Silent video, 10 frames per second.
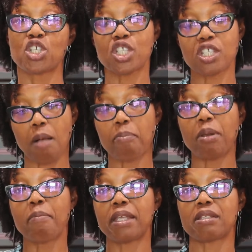to
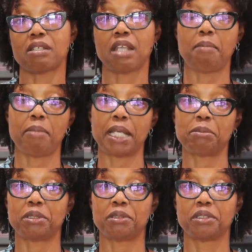supplement that
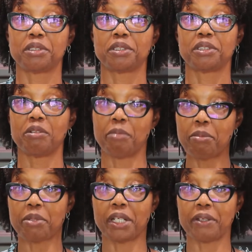Bible.
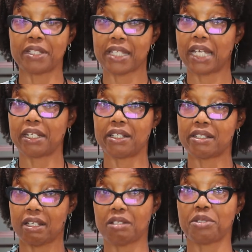Remember now in Daniel
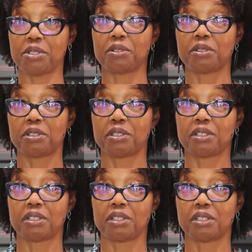it tells you
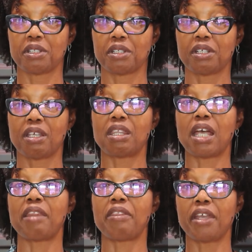
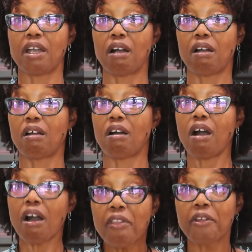that there are
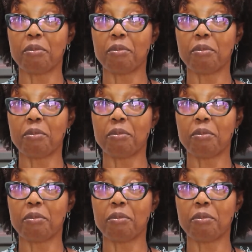other